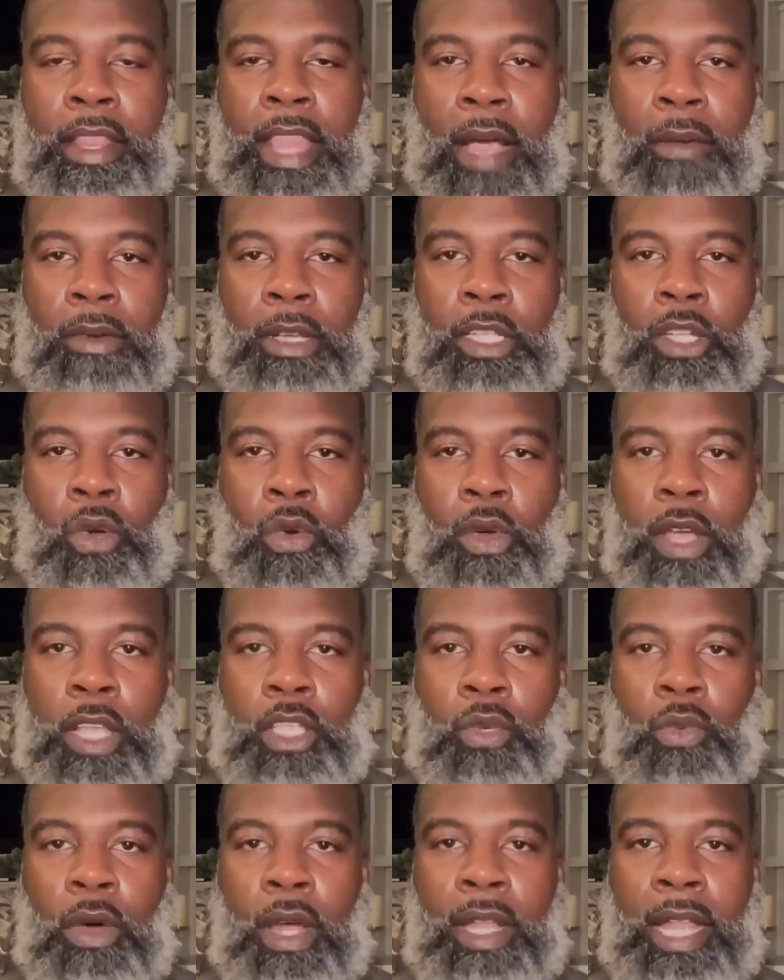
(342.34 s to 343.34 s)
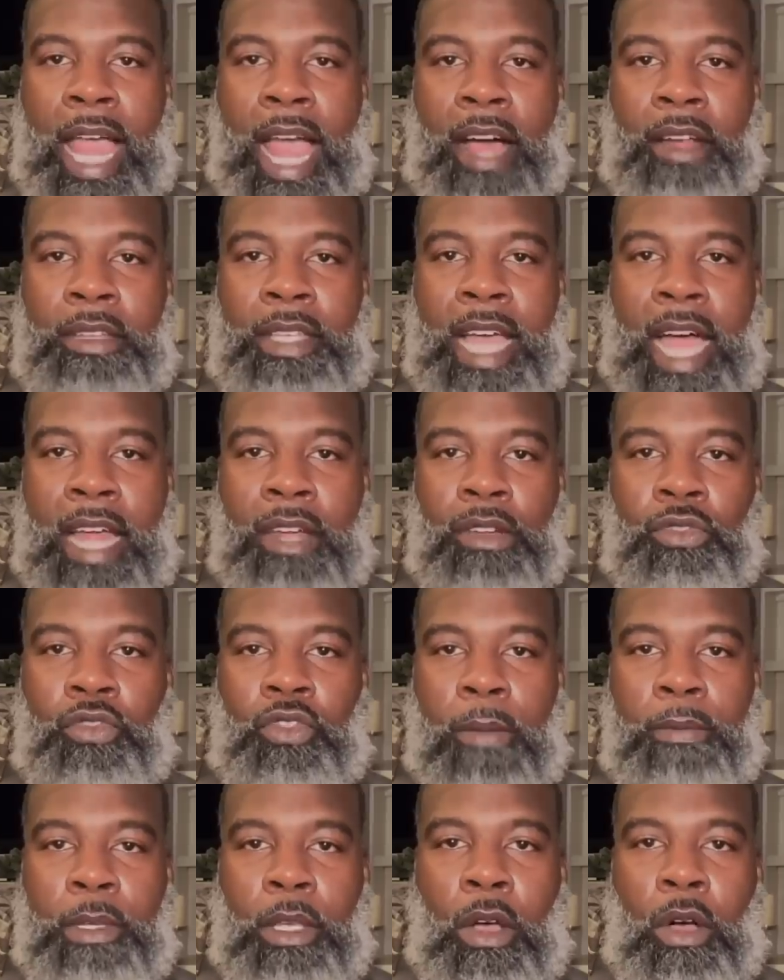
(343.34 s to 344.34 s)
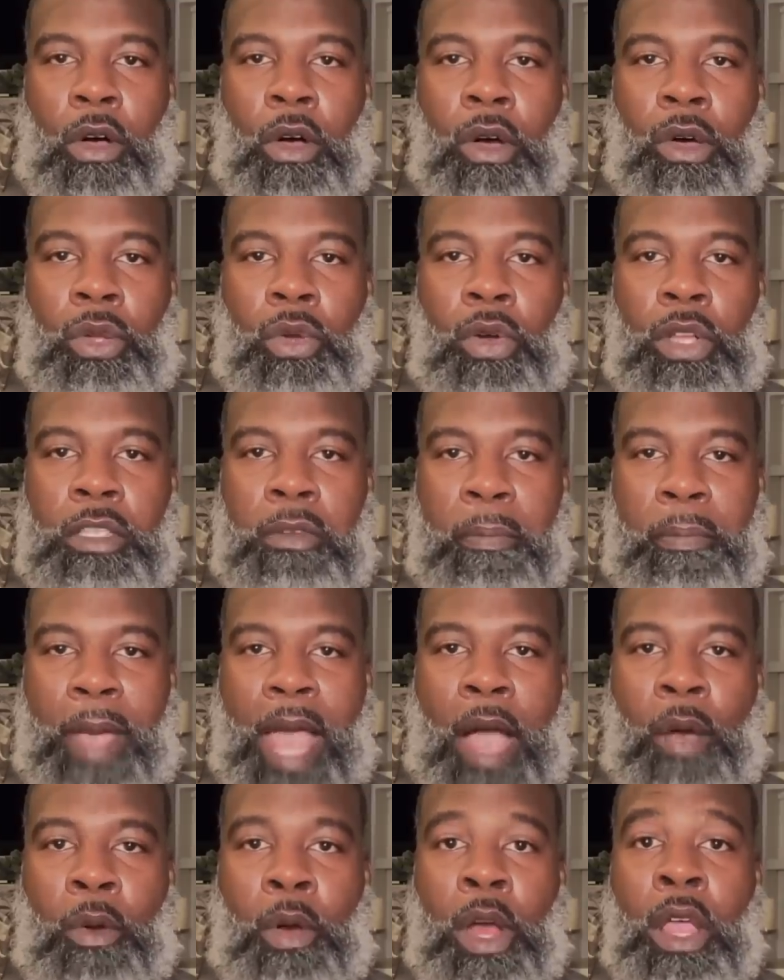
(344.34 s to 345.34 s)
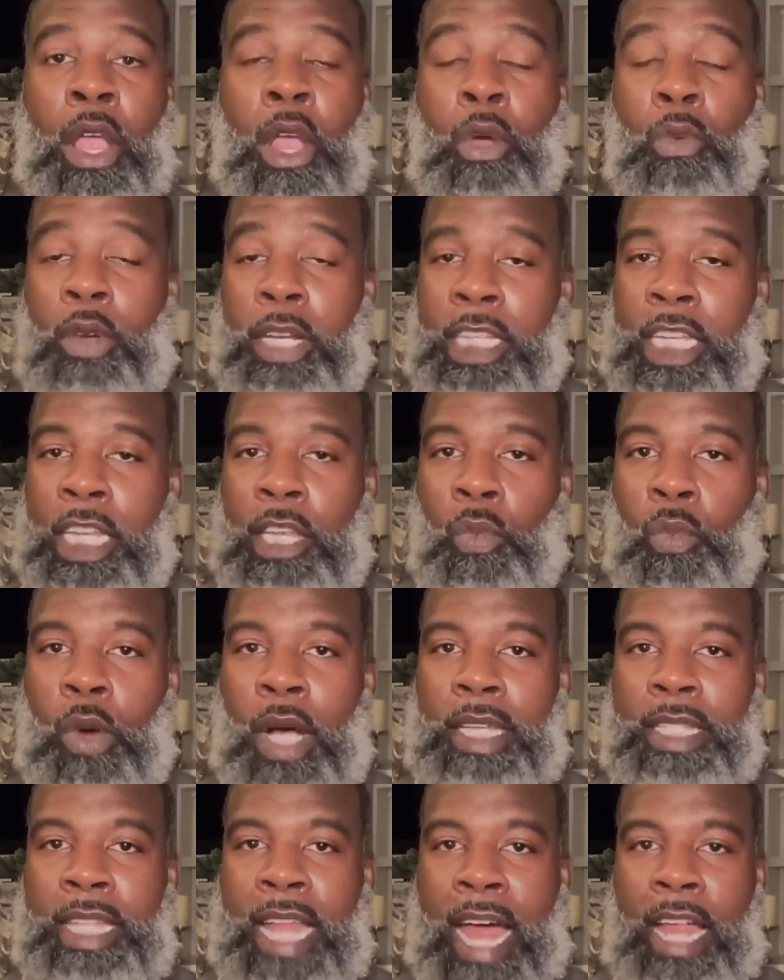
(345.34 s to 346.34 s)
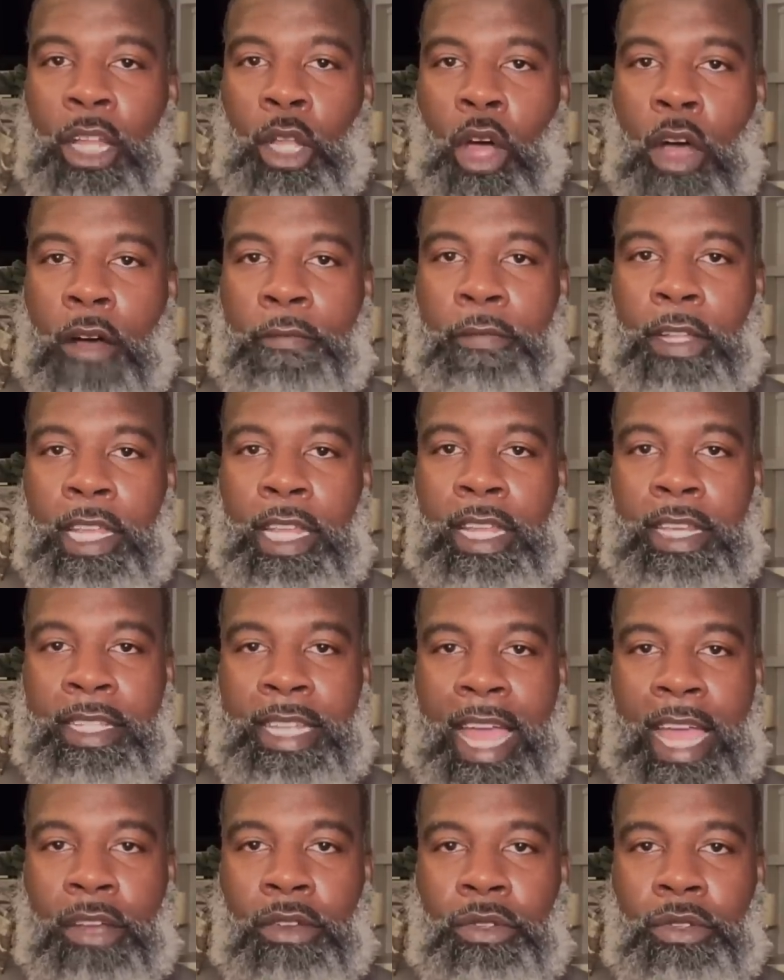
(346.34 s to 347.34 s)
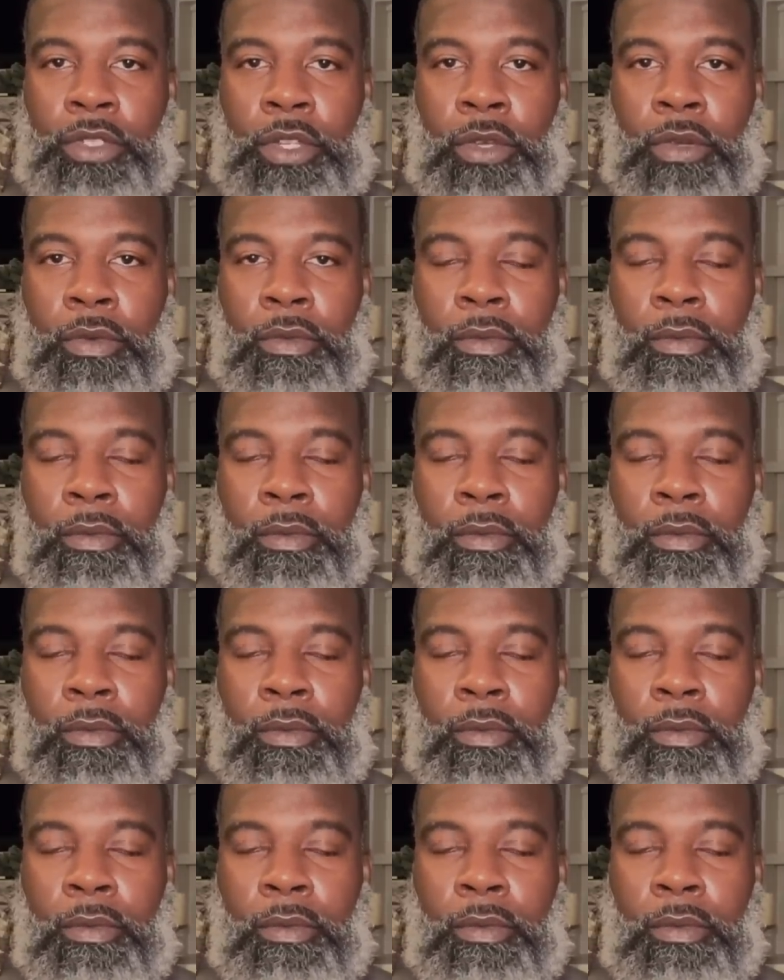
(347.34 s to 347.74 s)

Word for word: that was going to allow Donald Trump to hold on to power, which he was not lawfully entitled to.